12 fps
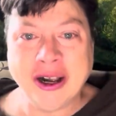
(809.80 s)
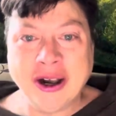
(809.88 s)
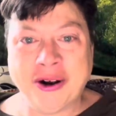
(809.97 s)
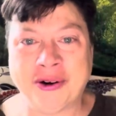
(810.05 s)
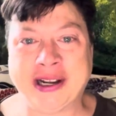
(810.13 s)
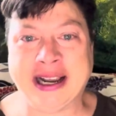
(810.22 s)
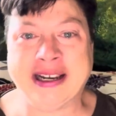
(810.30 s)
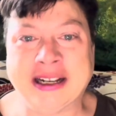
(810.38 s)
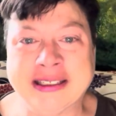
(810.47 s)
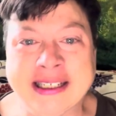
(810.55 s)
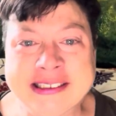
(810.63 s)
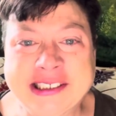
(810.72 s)
Okay, now
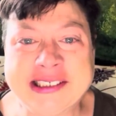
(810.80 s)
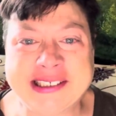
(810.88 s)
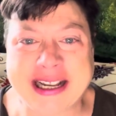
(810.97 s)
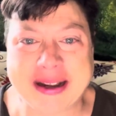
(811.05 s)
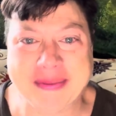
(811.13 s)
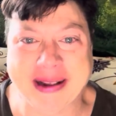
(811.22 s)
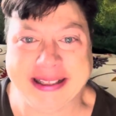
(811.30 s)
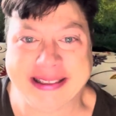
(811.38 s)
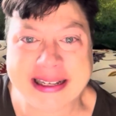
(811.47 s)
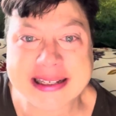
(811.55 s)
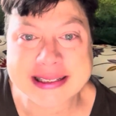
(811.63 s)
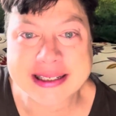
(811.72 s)
let's just think about
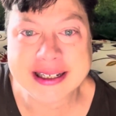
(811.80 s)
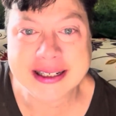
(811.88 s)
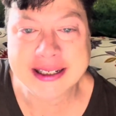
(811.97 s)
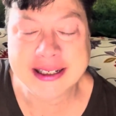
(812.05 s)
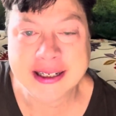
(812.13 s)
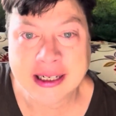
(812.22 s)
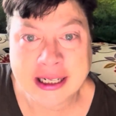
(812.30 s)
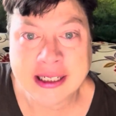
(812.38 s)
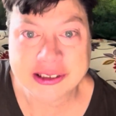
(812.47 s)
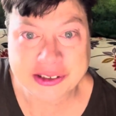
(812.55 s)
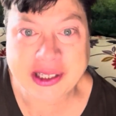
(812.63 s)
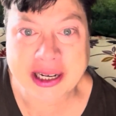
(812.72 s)
this.
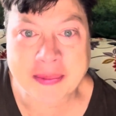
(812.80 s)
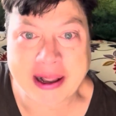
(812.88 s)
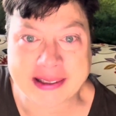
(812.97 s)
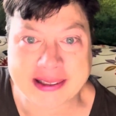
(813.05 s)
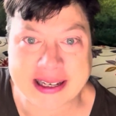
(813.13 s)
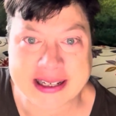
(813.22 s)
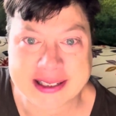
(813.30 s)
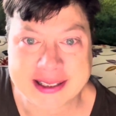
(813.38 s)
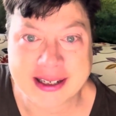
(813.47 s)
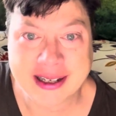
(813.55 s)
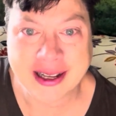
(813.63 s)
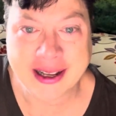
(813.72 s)
Think about
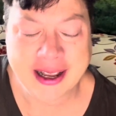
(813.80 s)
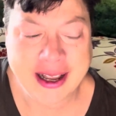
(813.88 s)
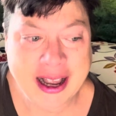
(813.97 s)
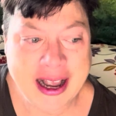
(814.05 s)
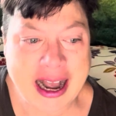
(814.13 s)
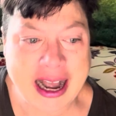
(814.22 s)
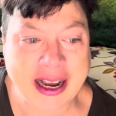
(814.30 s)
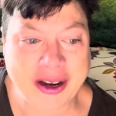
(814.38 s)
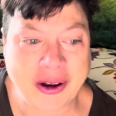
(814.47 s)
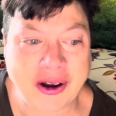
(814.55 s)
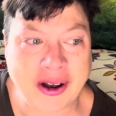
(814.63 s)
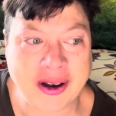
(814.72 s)
this. I
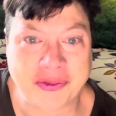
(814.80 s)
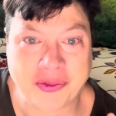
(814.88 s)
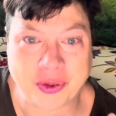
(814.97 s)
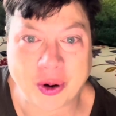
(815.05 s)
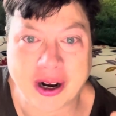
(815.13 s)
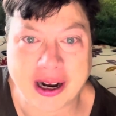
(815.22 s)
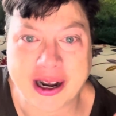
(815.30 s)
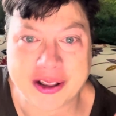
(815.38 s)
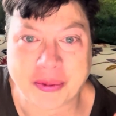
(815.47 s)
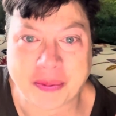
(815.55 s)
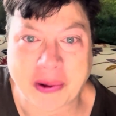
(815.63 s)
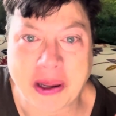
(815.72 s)
called 4
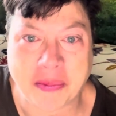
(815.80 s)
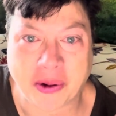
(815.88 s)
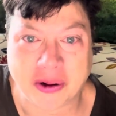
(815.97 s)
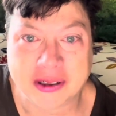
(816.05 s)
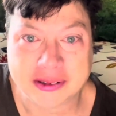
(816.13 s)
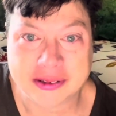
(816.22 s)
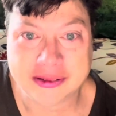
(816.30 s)
other people,